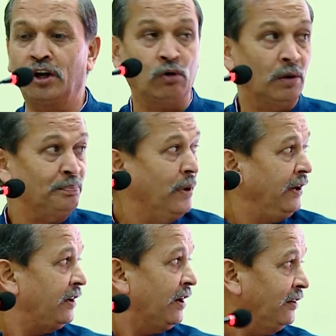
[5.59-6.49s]

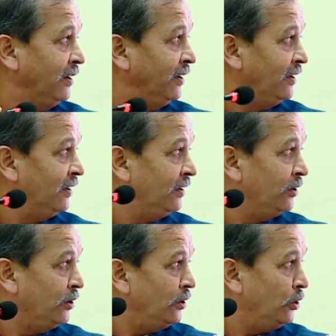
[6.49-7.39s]
development and
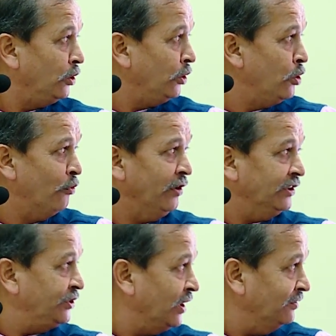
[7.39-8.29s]

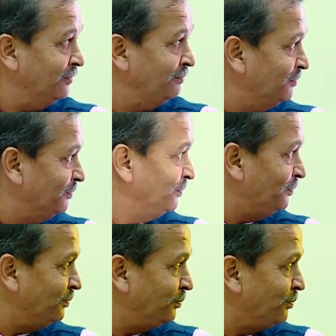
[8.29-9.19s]
innovation
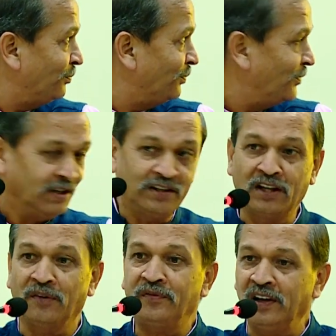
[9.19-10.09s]
in
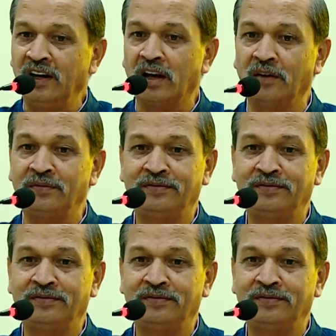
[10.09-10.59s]
the field of